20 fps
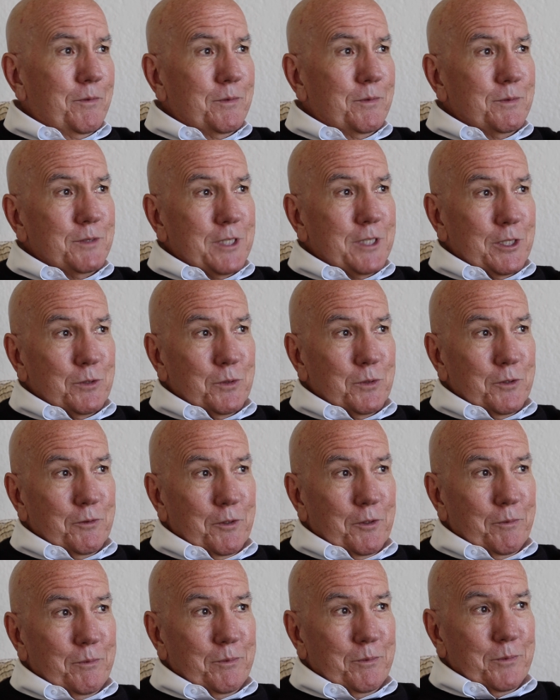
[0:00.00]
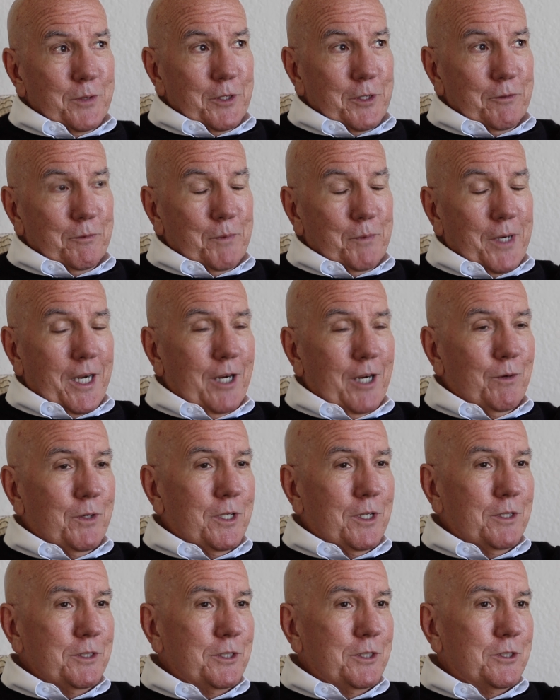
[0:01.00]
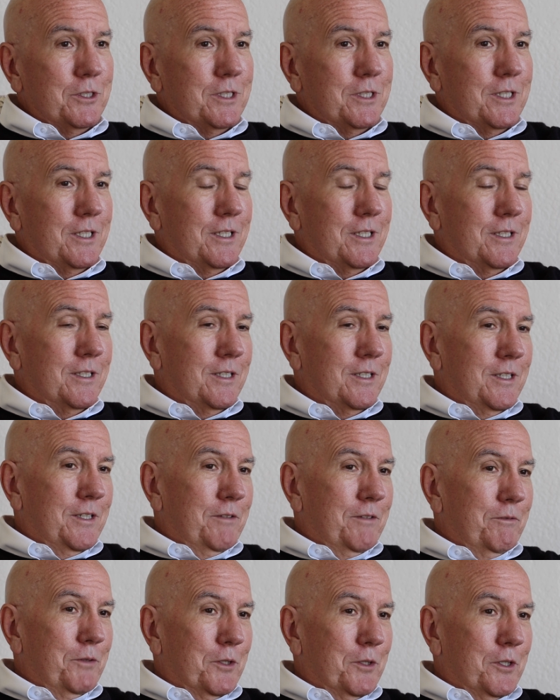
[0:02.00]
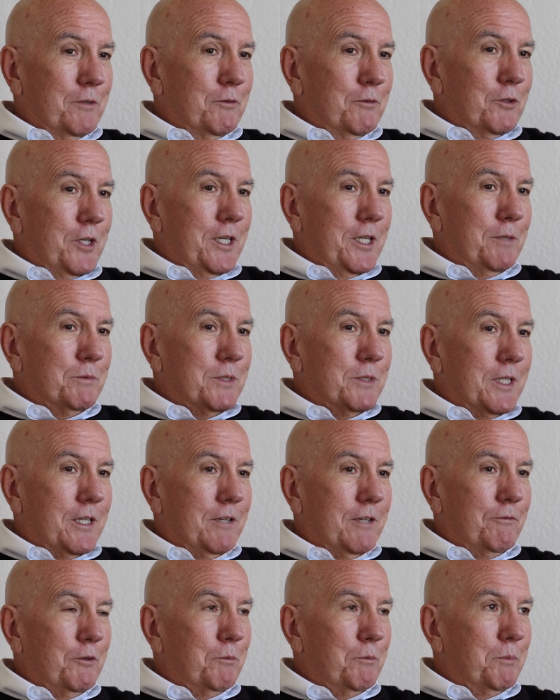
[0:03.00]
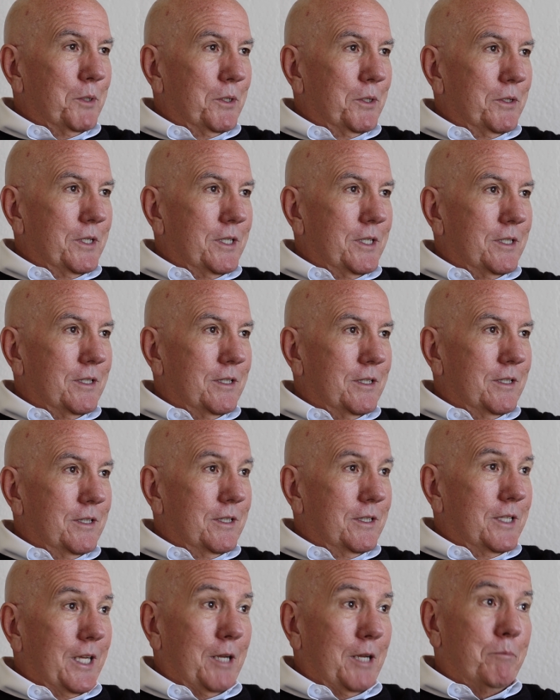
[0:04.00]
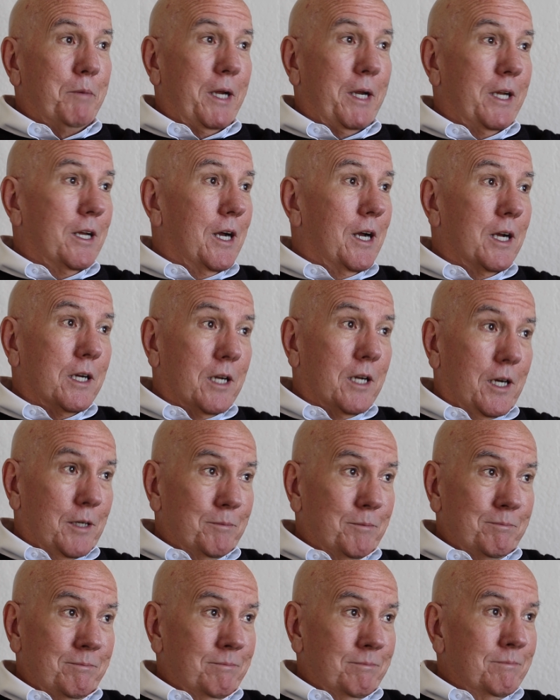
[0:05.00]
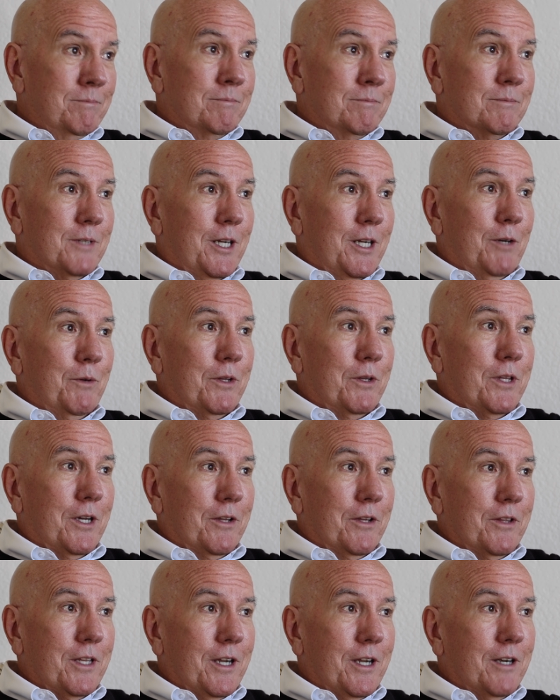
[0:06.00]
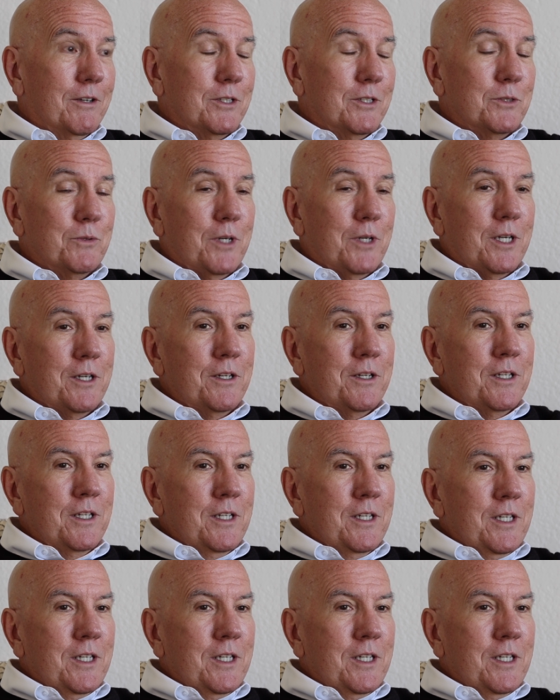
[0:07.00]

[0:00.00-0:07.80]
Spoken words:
Since they're from Iowa, I'll use the field of dreams. Like if you build it, they may not come, right? With healthcare as well.